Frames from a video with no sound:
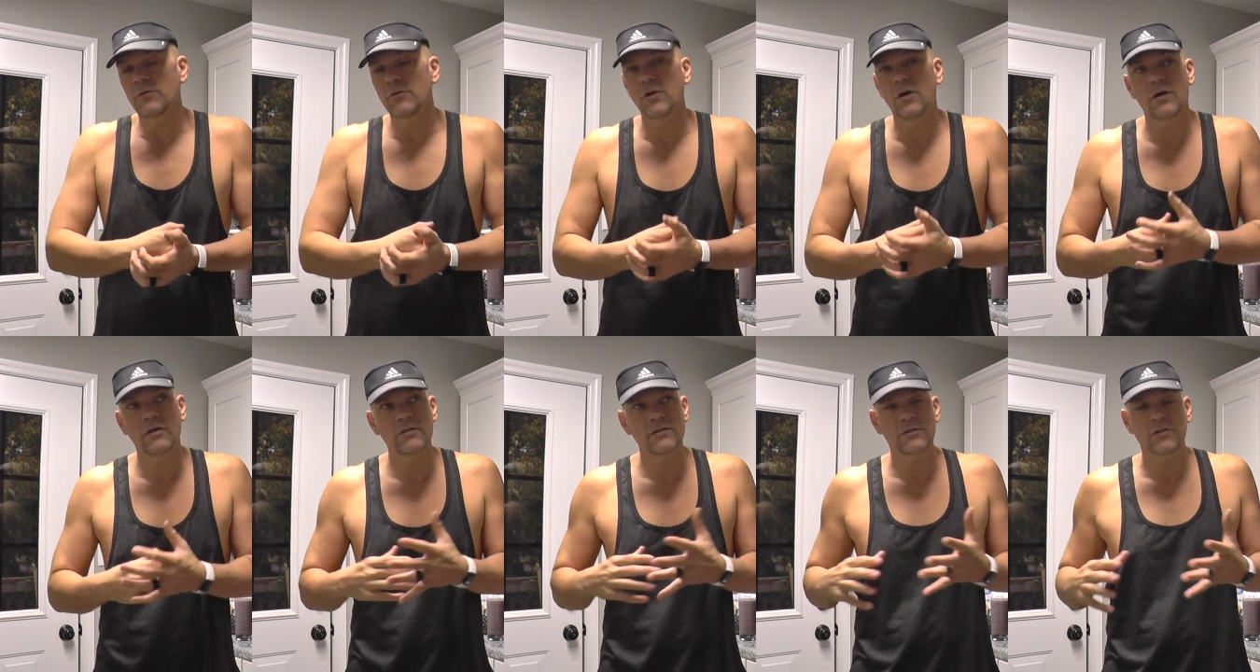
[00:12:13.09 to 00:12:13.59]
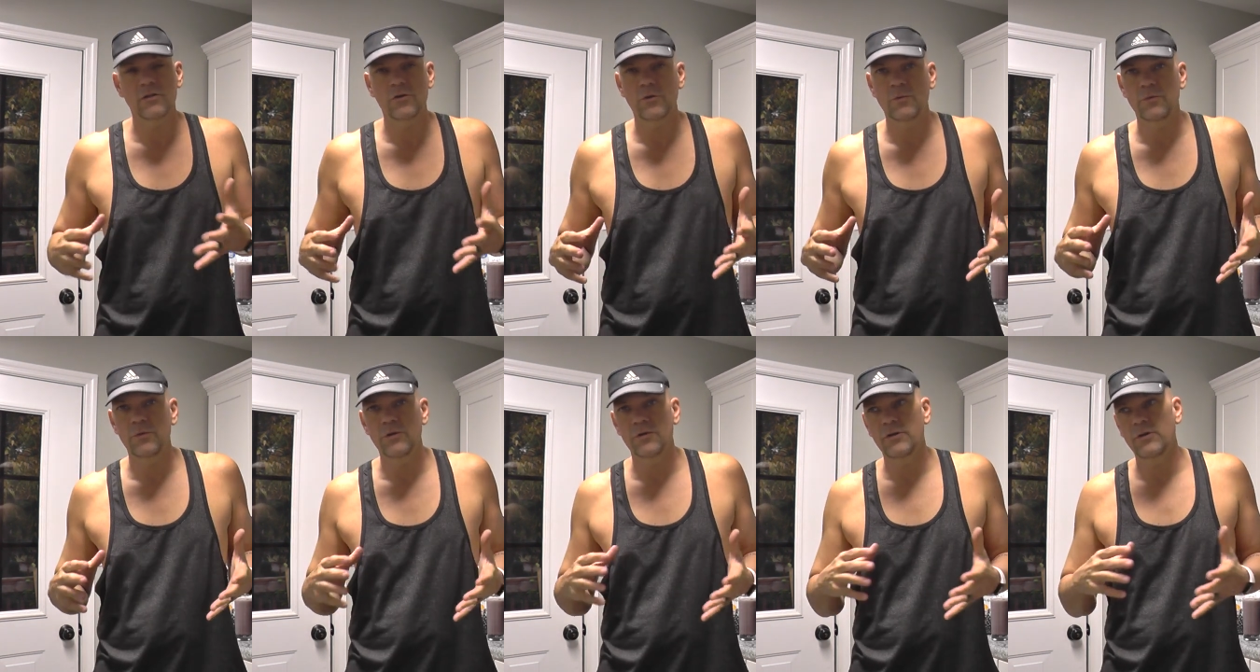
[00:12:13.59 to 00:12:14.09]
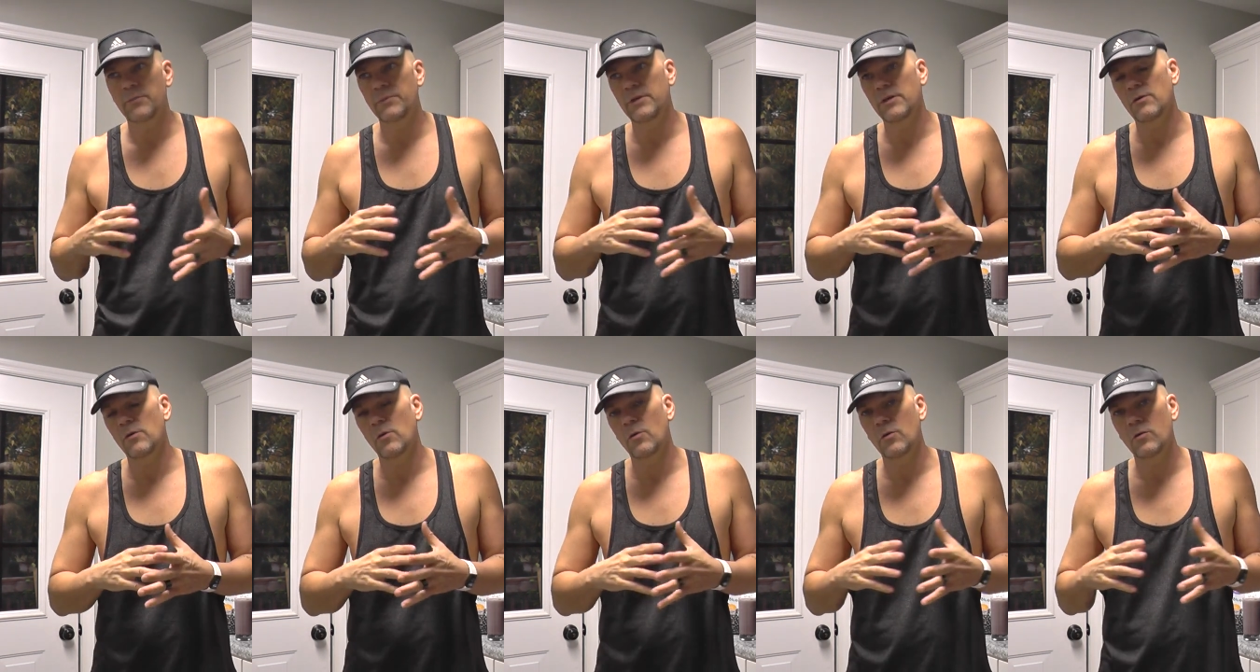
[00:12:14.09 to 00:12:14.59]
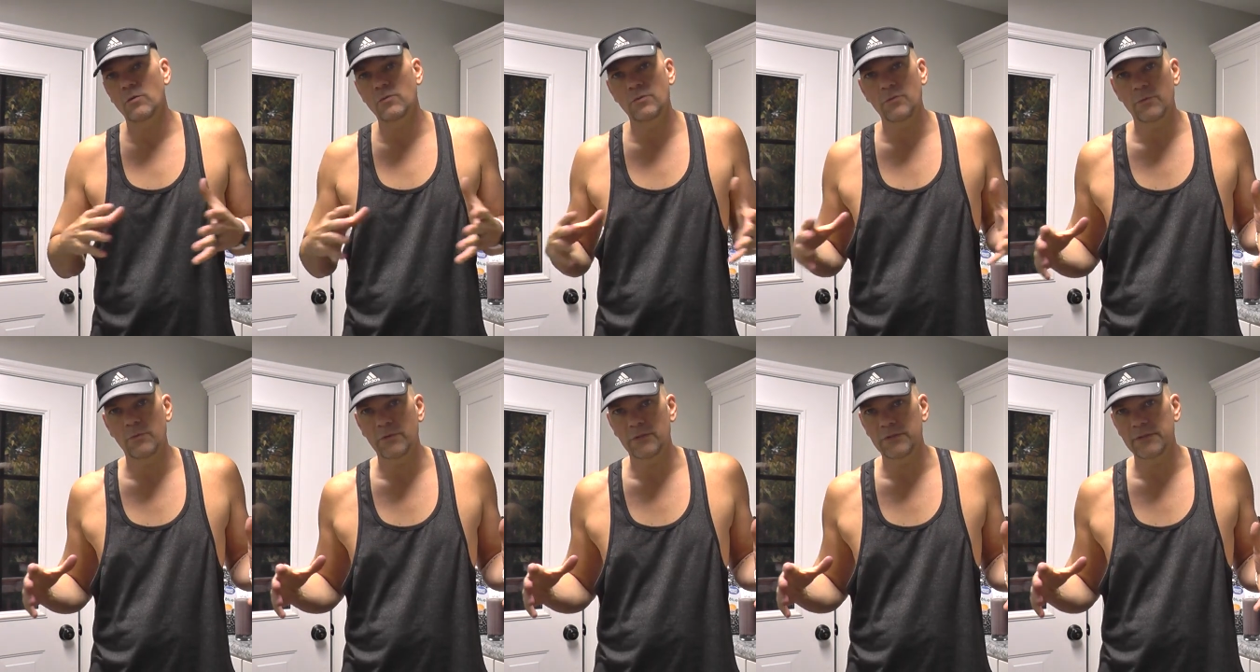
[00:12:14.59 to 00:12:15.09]
Long term, you're going to be a whole
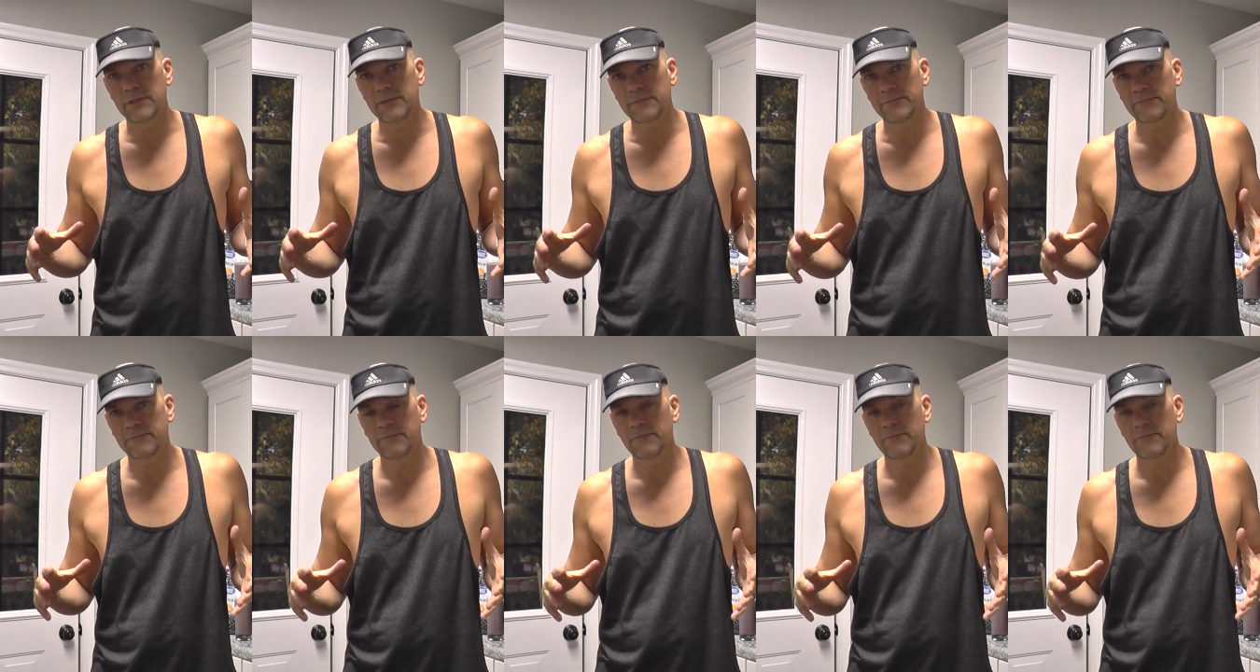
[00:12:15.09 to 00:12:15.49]
new person.